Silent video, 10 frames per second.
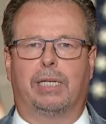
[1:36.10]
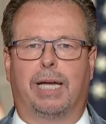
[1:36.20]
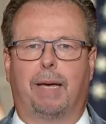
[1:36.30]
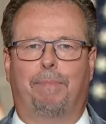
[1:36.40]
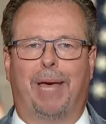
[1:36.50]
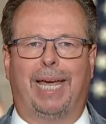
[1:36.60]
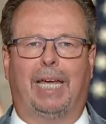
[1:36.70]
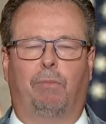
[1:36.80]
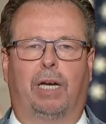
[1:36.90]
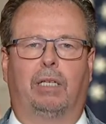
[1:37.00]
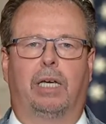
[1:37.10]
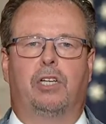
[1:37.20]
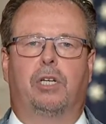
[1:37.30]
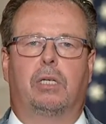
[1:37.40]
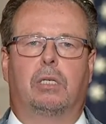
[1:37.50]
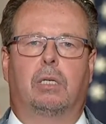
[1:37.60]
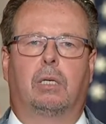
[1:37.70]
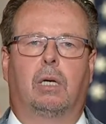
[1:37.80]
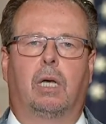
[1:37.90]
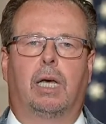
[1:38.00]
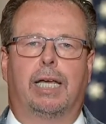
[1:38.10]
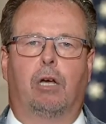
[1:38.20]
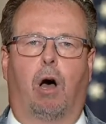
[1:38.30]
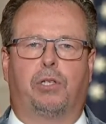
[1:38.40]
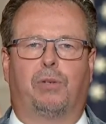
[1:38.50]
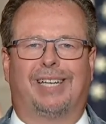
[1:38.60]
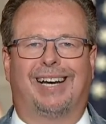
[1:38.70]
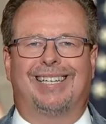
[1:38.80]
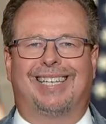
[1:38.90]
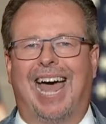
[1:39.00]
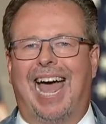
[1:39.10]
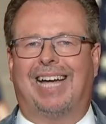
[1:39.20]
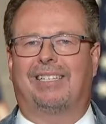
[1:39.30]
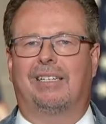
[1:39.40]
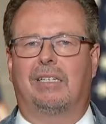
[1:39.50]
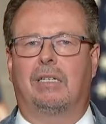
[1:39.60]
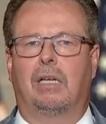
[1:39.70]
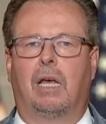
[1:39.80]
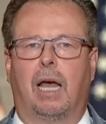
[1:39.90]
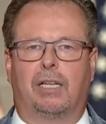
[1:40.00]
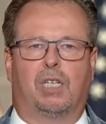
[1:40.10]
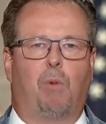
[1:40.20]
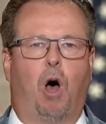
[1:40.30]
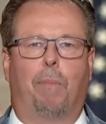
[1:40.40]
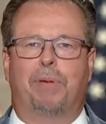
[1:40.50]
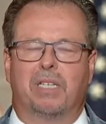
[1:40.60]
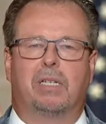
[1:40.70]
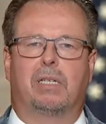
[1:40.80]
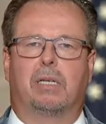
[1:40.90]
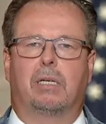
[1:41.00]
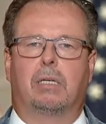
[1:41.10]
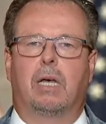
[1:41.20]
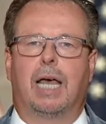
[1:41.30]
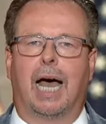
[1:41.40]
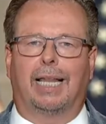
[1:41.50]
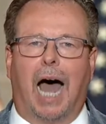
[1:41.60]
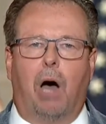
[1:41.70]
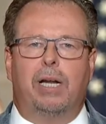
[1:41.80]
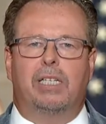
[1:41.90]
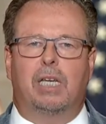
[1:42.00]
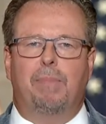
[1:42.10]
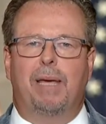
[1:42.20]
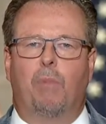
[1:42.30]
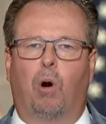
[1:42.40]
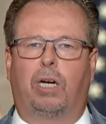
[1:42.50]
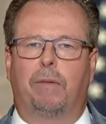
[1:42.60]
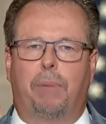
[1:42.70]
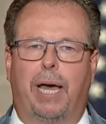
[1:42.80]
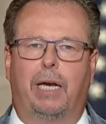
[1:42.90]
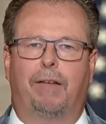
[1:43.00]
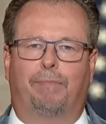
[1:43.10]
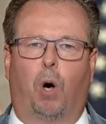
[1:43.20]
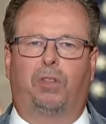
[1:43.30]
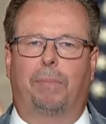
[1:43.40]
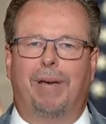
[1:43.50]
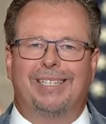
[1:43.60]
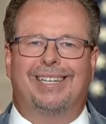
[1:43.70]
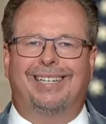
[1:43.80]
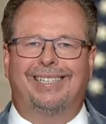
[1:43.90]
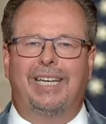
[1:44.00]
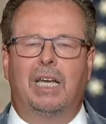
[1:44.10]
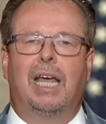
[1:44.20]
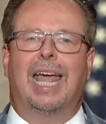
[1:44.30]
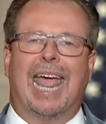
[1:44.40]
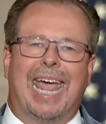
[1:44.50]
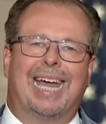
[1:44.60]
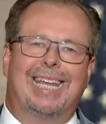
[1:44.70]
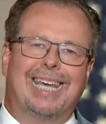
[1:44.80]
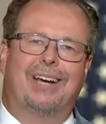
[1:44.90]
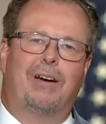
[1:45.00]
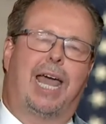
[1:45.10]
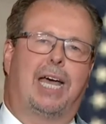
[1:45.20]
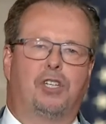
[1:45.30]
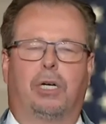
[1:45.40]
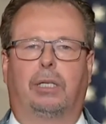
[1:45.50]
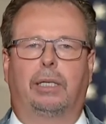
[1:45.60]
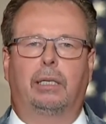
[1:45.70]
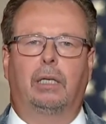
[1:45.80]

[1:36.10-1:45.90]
type banking regulations. He also cut taxes on small businesses, allowing us to be more competitive both domestically and internationally.